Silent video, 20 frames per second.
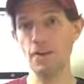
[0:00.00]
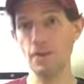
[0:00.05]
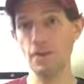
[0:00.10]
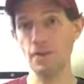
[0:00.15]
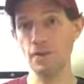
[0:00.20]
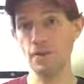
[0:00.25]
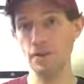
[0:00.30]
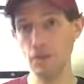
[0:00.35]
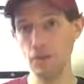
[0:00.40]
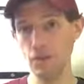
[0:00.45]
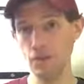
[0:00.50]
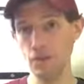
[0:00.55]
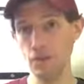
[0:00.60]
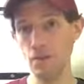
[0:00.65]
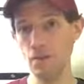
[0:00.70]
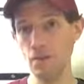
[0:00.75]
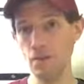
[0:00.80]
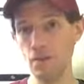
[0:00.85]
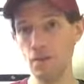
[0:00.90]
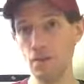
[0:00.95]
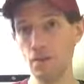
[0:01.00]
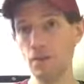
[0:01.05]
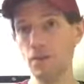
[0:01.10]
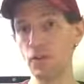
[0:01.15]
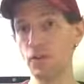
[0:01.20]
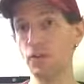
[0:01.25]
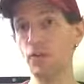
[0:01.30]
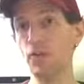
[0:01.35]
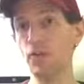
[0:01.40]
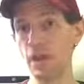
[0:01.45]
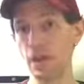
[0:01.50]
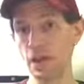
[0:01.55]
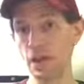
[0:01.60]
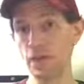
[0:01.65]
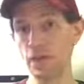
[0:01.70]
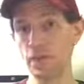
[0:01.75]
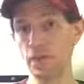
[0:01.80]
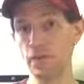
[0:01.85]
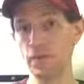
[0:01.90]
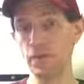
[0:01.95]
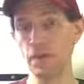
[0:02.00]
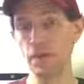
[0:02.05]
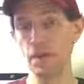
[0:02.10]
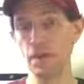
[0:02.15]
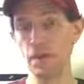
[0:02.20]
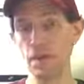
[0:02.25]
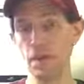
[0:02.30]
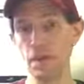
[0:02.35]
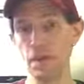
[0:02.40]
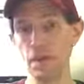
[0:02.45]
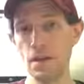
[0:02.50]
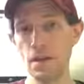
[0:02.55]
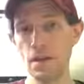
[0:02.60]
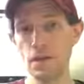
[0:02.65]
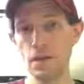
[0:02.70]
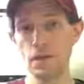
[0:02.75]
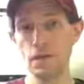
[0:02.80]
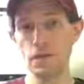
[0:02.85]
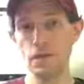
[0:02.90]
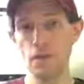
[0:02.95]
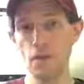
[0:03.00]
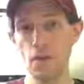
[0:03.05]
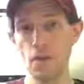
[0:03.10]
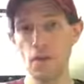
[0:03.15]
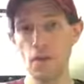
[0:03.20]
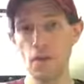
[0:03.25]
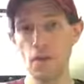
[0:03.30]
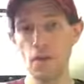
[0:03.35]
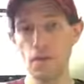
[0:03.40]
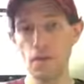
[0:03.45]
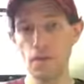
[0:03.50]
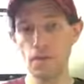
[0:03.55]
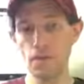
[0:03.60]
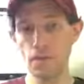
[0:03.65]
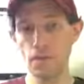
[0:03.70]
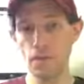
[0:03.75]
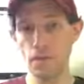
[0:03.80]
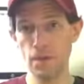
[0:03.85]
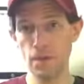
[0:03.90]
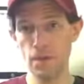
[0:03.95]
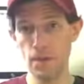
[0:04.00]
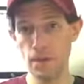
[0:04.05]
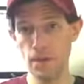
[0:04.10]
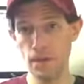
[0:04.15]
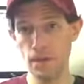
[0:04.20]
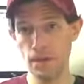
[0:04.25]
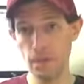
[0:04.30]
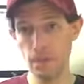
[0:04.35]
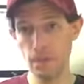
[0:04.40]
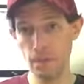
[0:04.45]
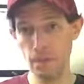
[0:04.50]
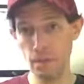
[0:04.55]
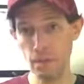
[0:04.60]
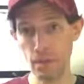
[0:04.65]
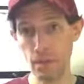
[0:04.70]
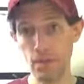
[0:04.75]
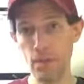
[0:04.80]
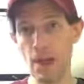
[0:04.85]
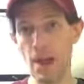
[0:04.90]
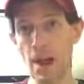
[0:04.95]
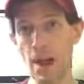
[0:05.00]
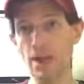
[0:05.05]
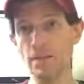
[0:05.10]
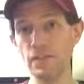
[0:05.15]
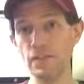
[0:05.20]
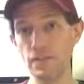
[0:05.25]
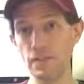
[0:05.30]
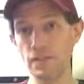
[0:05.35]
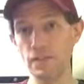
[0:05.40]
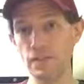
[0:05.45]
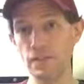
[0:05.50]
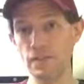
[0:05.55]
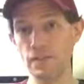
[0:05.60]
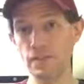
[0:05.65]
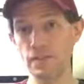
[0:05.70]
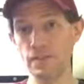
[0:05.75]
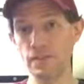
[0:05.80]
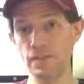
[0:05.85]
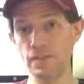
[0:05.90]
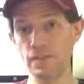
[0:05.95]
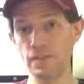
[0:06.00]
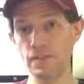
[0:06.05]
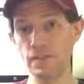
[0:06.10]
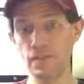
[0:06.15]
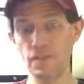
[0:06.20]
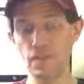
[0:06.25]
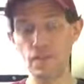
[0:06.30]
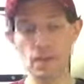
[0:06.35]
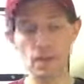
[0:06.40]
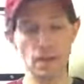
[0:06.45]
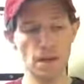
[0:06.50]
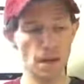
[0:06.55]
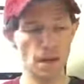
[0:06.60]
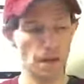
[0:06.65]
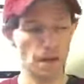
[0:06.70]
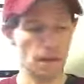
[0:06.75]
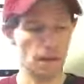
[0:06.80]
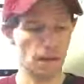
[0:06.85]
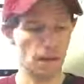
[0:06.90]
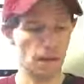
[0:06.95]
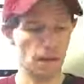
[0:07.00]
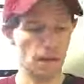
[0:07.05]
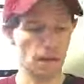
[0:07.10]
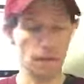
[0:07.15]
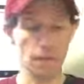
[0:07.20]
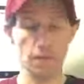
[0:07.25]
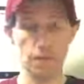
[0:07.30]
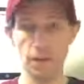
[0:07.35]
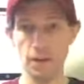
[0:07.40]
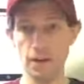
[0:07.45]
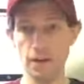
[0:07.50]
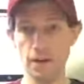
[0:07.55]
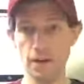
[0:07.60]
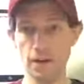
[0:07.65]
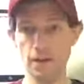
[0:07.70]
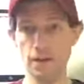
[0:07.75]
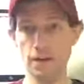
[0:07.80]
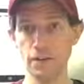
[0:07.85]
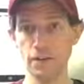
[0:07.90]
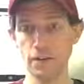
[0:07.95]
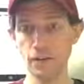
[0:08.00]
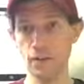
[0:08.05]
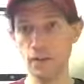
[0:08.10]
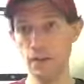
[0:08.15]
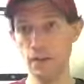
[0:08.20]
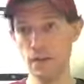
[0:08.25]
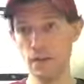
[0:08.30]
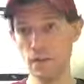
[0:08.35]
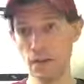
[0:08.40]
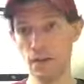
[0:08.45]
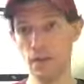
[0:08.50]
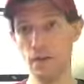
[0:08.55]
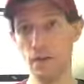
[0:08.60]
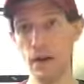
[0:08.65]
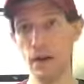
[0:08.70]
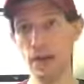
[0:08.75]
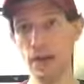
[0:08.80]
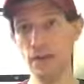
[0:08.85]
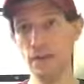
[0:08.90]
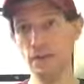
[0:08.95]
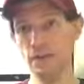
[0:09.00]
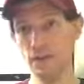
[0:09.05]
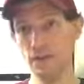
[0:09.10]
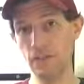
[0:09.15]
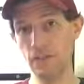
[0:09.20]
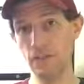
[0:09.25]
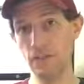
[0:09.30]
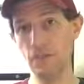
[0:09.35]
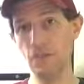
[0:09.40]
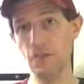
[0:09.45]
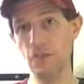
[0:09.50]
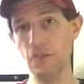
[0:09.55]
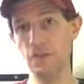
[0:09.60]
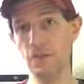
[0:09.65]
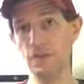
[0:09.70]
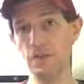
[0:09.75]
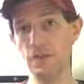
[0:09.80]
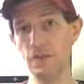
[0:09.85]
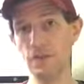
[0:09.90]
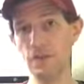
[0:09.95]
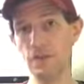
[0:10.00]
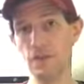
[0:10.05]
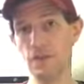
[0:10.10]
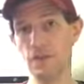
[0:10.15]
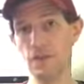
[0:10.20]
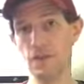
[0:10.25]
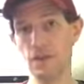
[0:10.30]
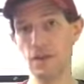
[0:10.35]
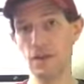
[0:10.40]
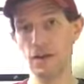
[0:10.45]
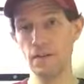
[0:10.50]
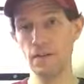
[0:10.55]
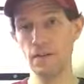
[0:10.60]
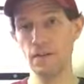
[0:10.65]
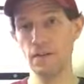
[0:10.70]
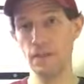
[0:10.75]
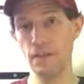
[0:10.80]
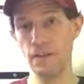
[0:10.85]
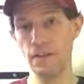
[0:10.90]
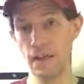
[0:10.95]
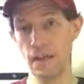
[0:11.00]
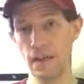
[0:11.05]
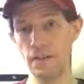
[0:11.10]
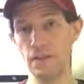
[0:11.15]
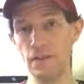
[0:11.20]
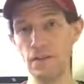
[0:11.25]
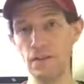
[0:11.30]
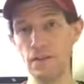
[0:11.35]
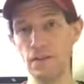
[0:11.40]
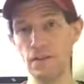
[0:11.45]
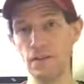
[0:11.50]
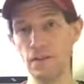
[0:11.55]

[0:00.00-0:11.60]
into GP120. So this amino acid was compared to the amino acid sequence of the S